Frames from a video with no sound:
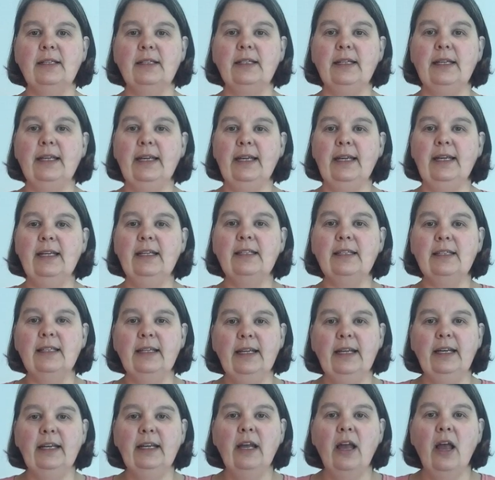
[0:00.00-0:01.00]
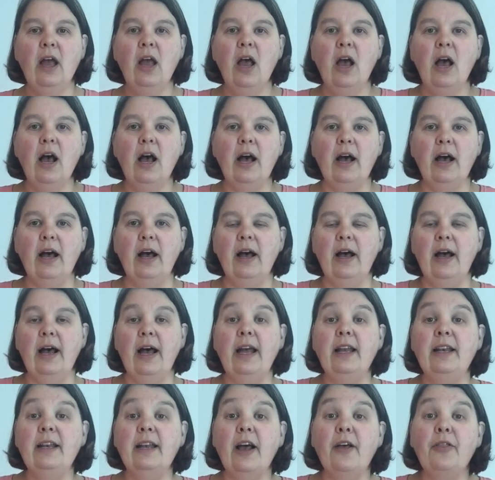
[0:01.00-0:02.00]
is easy.
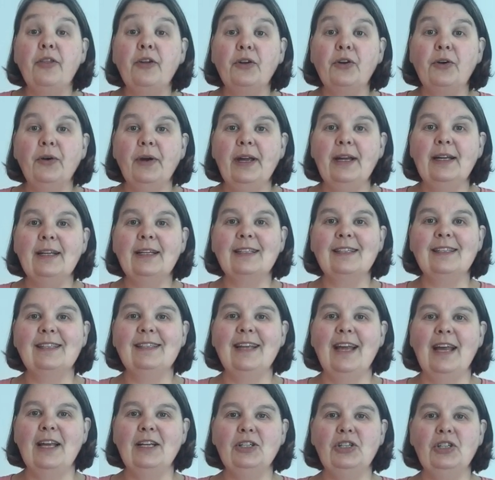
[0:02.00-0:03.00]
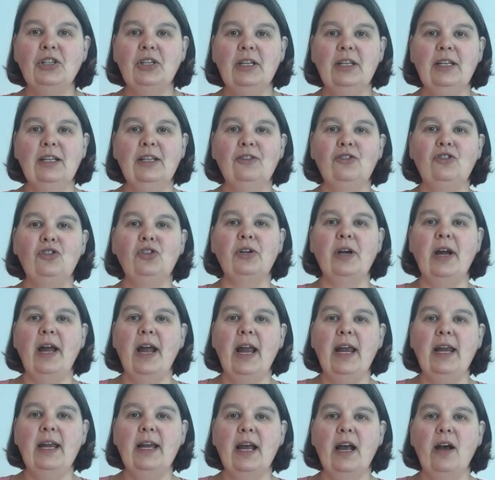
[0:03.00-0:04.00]
Another great extension is
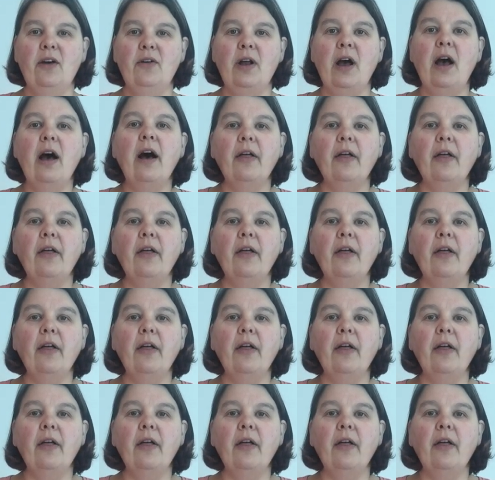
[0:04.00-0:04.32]
trying out